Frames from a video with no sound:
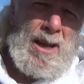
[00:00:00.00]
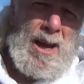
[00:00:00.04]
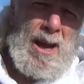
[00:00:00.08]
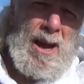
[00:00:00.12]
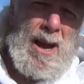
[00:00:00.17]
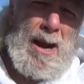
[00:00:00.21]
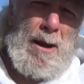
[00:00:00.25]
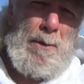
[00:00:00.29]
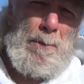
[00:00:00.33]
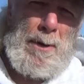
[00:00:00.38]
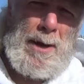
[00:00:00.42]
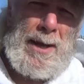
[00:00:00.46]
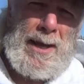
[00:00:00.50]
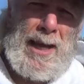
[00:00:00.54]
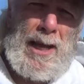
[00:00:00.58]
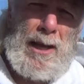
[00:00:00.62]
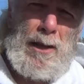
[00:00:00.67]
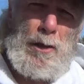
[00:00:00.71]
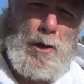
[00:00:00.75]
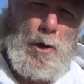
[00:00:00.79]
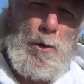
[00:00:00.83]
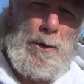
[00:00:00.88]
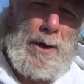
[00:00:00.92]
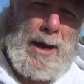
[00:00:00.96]
I'm going to
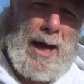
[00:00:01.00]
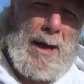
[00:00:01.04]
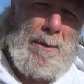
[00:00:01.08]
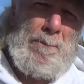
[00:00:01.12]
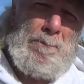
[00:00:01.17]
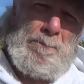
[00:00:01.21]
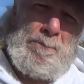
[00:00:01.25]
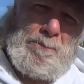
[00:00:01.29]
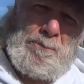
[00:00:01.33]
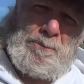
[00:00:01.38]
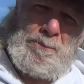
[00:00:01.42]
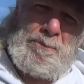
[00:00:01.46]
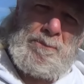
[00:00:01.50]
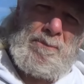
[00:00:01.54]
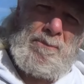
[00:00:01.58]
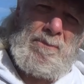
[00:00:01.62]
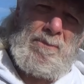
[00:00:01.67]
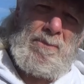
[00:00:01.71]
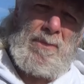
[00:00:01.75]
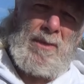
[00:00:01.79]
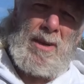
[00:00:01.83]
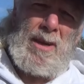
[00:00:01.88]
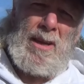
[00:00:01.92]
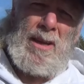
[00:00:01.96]
get loaded up and
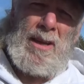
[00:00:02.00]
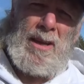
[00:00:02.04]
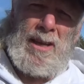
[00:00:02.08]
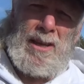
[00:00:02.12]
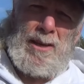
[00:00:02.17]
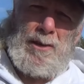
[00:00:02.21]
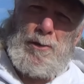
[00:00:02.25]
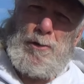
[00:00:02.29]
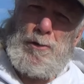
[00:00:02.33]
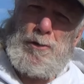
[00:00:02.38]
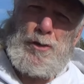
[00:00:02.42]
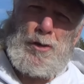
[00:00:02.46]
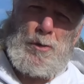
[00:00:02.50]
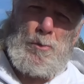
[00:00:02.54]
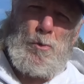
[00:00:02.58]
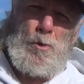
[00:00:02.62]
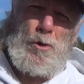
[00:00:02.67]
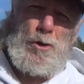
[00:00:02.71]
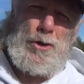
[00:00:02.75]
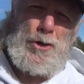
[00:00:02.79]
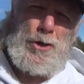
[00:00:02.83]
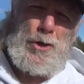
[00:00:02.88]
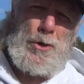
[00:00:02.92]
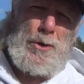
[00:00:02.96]
do some
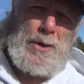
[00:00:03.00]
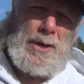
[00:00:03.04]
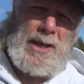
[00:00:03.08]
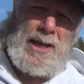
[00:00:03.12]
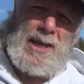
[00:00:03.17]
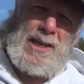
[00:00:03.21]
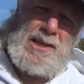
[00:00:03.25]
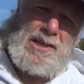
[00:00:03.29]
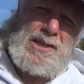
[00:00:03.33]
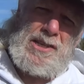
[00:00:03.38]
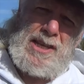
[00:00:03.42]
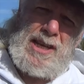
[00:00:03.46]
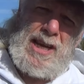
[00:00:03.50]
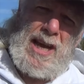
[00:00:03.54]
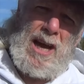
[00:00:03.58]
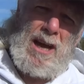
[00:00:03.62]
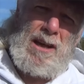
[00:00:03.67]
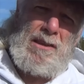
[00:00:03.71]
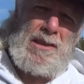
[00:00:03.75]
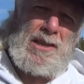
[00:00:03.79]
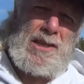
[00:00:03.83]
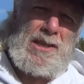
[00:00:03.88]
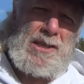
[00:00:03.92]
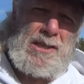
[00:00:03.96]
more shooting and see
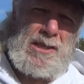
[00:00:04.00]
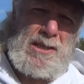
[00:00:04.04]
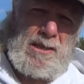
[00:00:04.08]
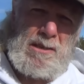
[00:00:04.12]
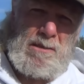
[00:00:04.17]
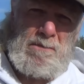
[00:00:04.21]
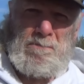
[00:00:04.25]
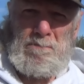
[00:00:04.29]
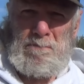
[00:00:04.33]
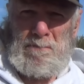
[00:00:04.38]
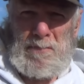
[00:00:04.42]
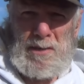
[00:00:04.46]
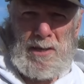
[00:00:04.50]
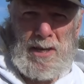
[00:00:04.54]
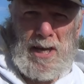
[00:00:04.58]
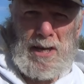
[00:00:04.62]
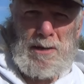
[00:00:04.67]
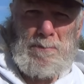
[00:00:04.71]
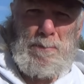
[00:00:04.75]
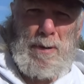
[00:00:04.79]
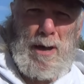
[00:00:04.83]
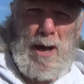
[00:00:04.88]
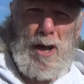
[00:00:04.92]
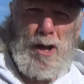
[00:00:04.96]
how this
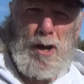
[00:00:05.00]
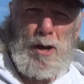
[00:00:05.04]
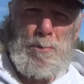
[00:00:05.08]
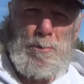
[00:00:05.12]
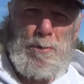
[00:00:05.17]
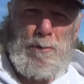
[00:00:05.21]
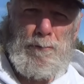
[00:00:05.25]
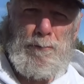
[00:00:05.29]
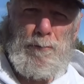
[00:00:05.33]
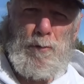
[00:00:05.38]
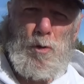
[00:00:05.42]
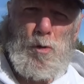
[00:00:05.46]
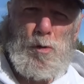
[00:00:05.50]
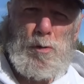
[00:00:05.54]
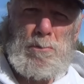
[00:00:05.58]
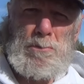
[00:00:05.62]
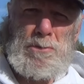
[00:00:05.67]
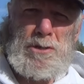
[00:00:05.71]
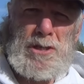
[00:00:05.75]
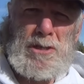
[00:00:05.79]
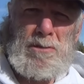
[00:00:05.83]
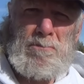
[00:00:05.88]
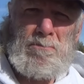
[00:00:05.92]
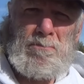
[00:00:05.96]
gunpowder
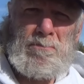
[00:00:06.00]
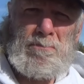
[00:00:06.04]
performs.